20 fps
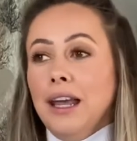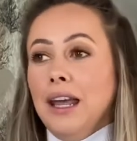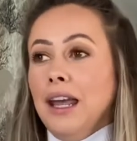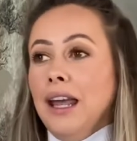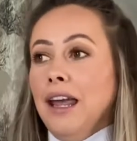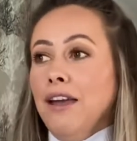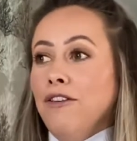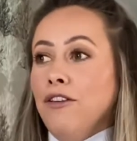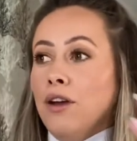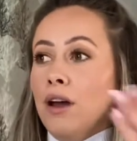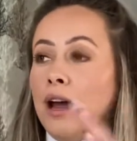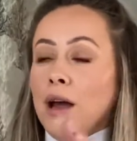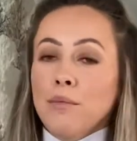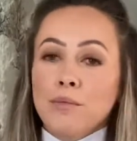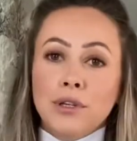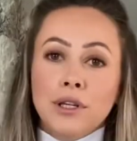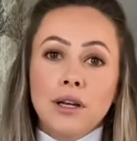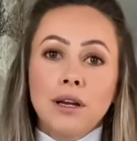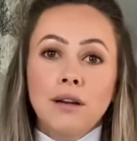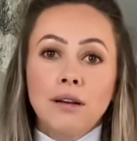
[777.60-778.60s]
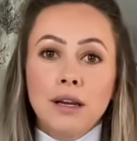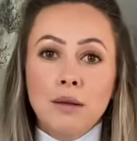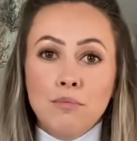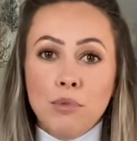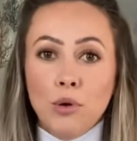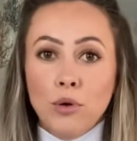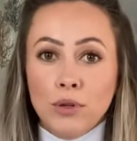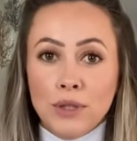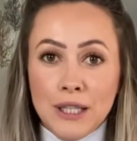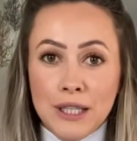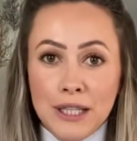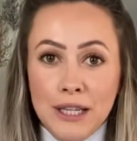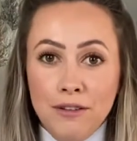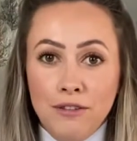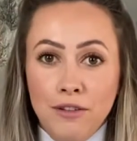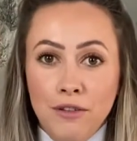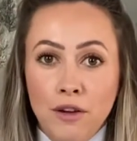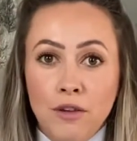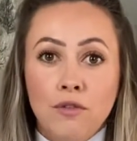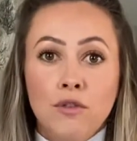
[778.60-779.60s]
if you're absolutely bored stiff
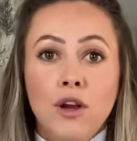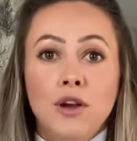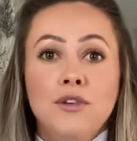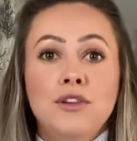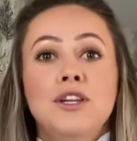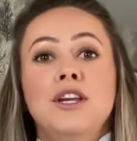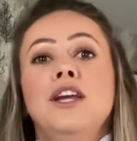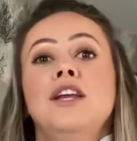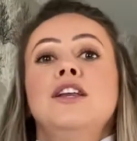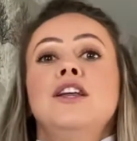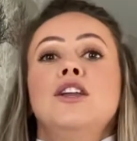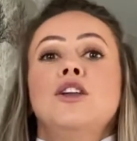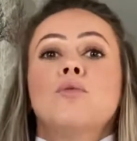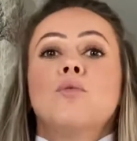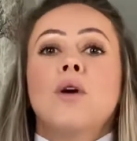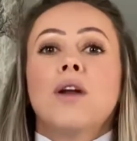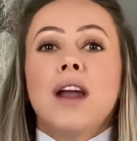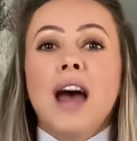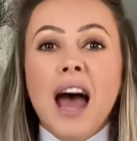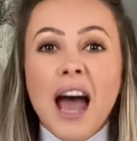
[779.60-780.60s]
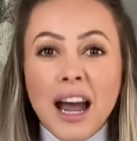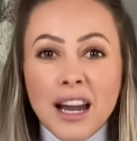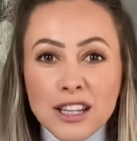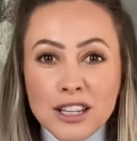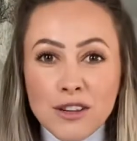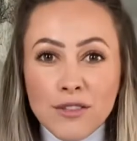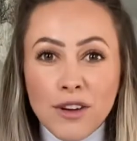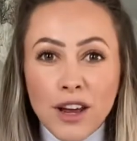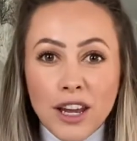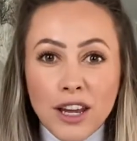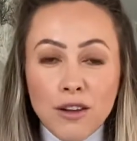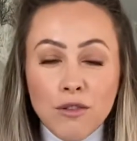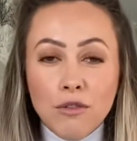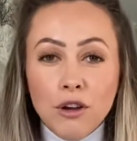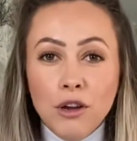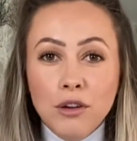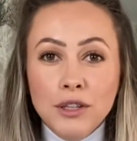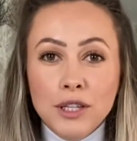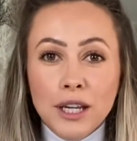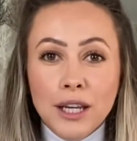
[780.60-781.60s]
of your routine and you want to activate your
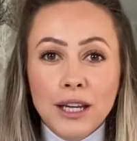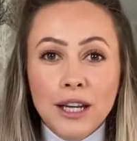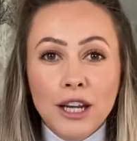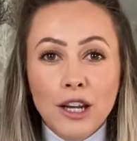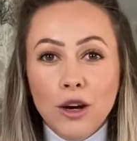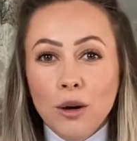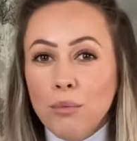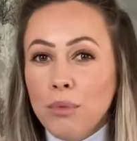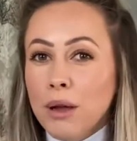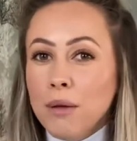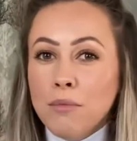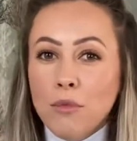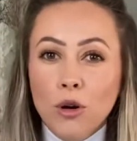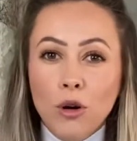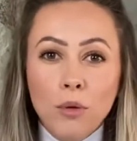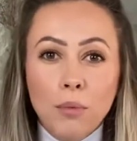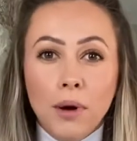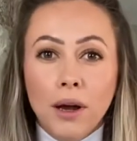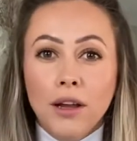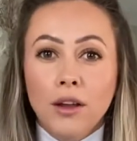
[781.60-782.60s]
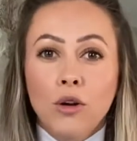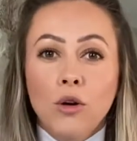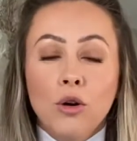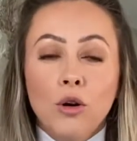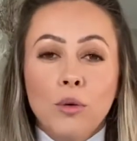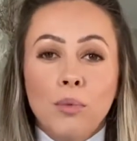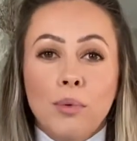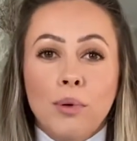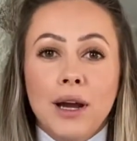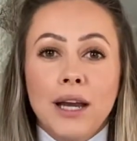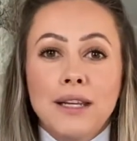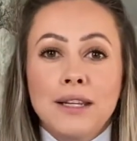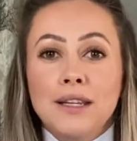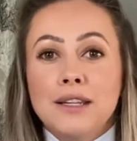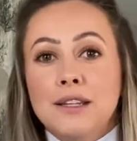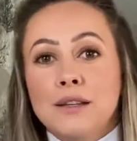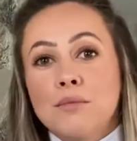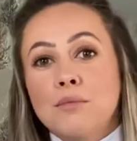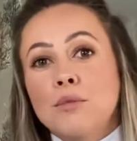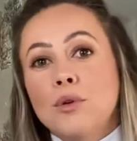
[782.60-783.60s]
routine a little bit more by incorporating
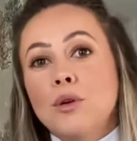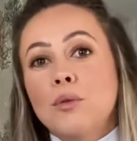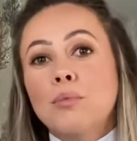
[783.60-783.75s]
some more